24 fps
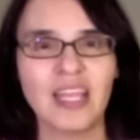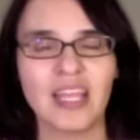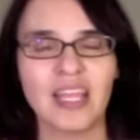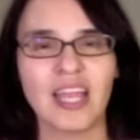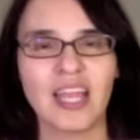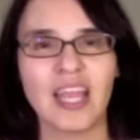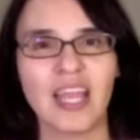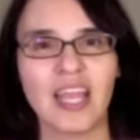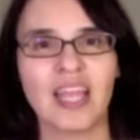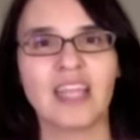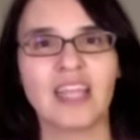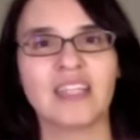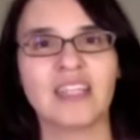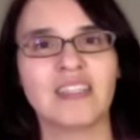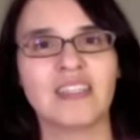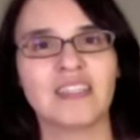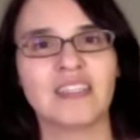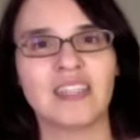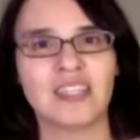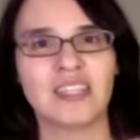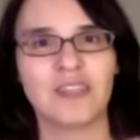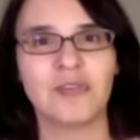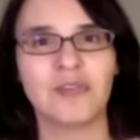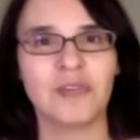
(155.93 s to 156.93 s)
And
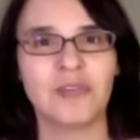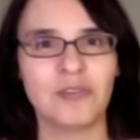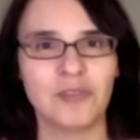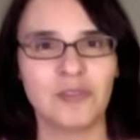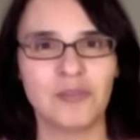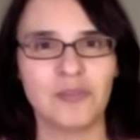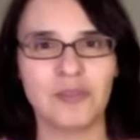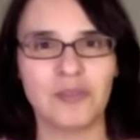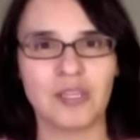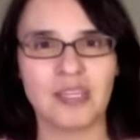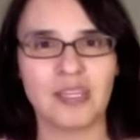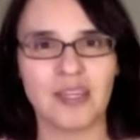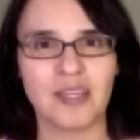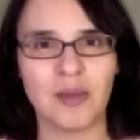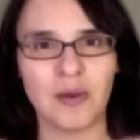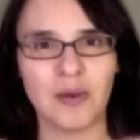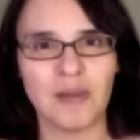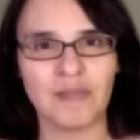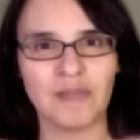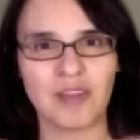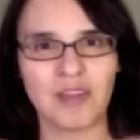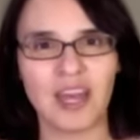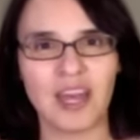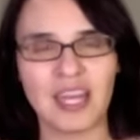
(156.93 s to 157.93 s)
as soon as you think, oh,
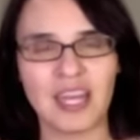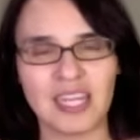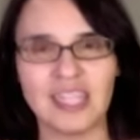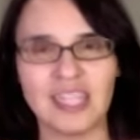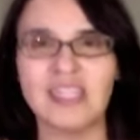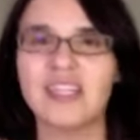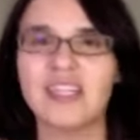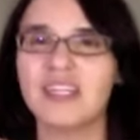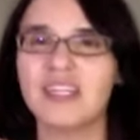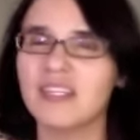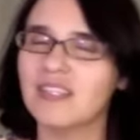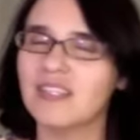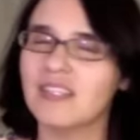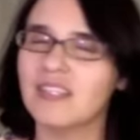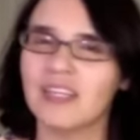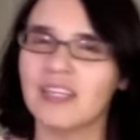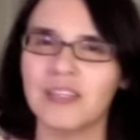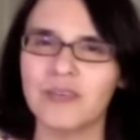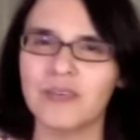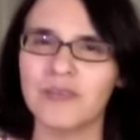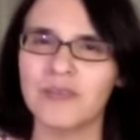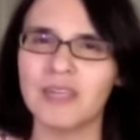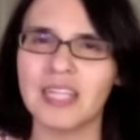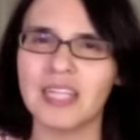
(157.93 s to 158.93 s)
I've got it, then
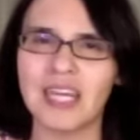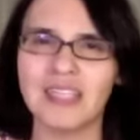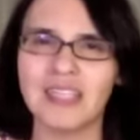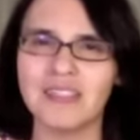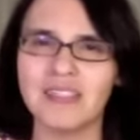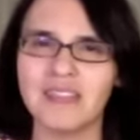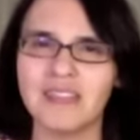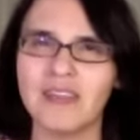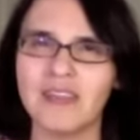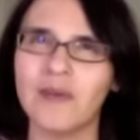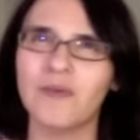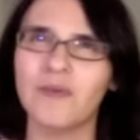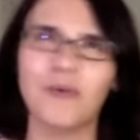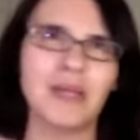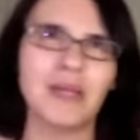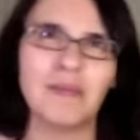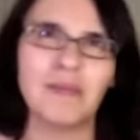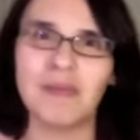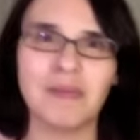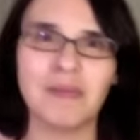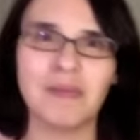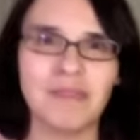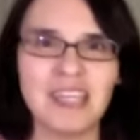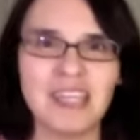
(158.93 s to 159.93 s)
you realize, no, wait,
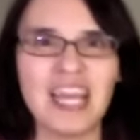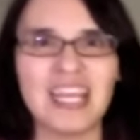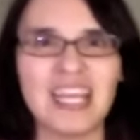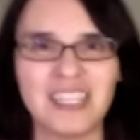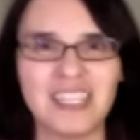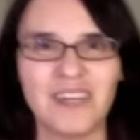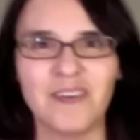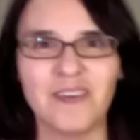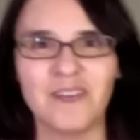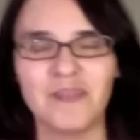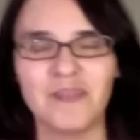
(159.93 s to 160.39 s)
maybe I don't.